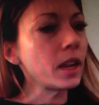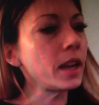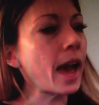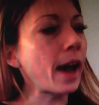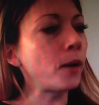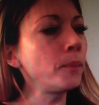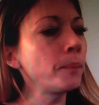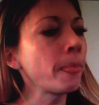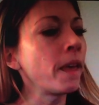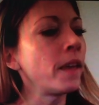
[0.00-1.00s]
Now,
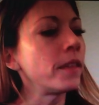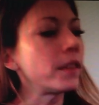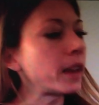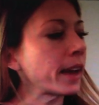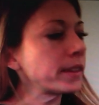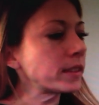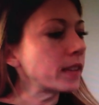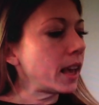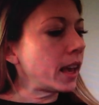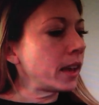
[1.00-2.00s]
the next
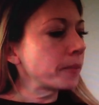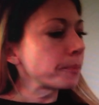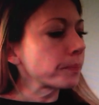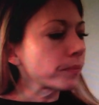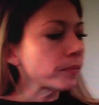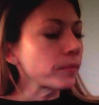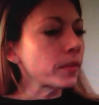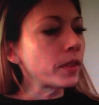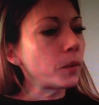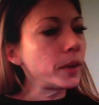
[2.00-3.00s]
thing
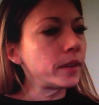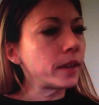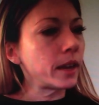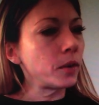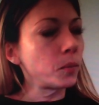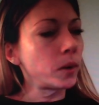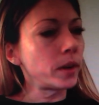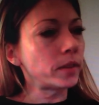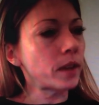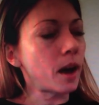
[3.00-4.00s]
that we did was